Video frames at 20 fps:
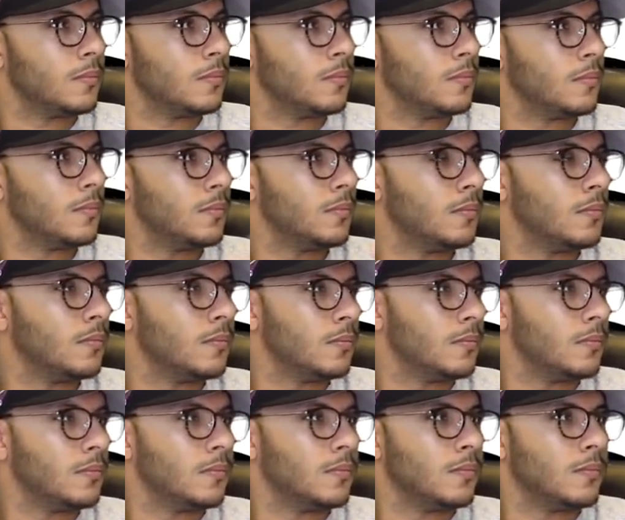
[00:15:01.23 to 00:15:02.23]

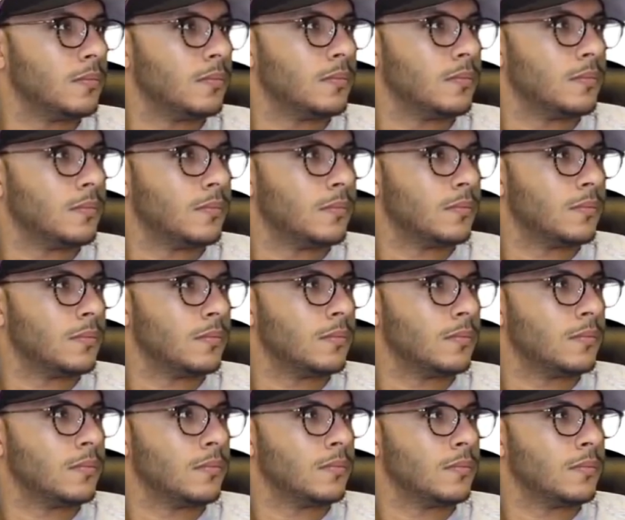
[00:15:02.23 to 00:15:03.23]

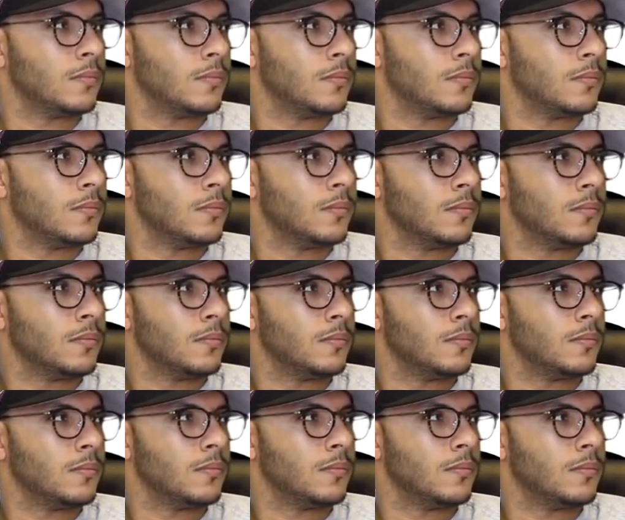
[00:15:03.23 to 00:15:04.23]

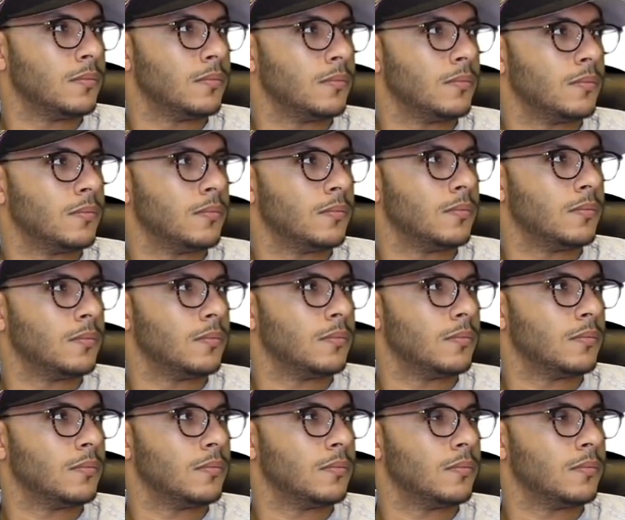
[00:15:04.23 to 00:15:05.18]
(not speaking)